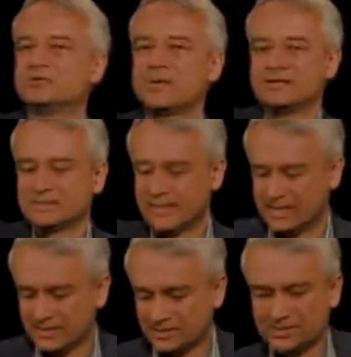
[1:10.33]

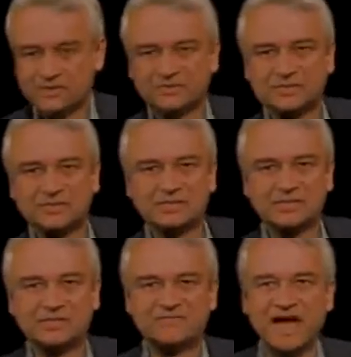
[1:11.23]
translate into
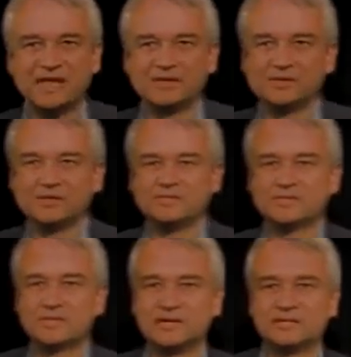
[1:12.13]
differences in the value of
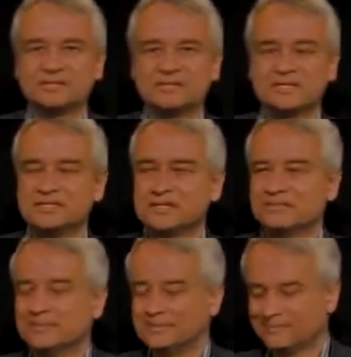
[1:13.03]
this conductivity
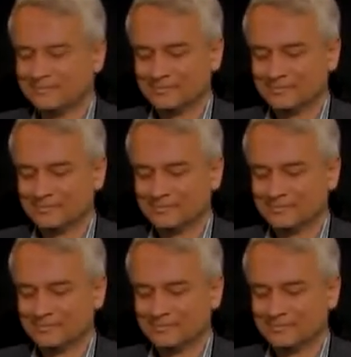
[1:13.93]
sigma.